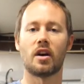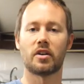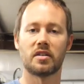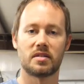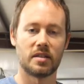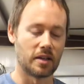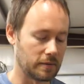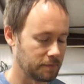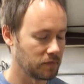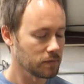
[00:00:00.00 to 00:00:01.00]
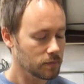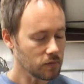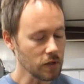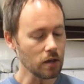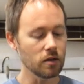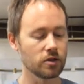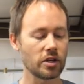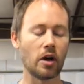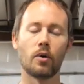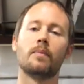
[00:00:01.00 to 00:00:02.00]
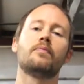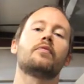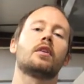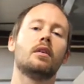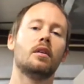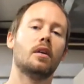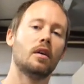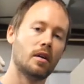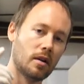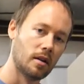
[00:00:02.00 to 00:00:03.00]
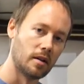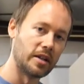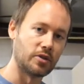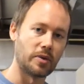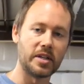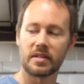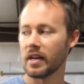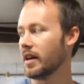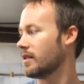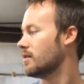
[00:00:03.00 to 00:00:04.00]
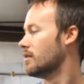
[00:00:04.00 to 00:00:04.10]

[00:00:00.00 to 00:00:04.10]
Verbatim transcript: not gonna stick. So let's reset.